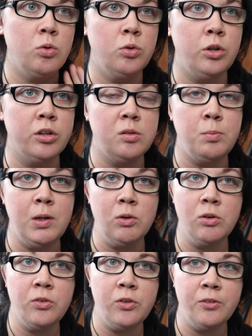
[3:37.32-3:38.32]
looks
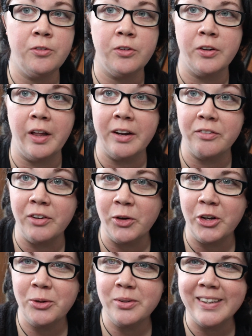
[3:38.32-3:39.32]
beautiful for like
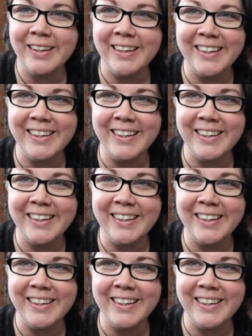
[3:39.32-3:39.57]
photos,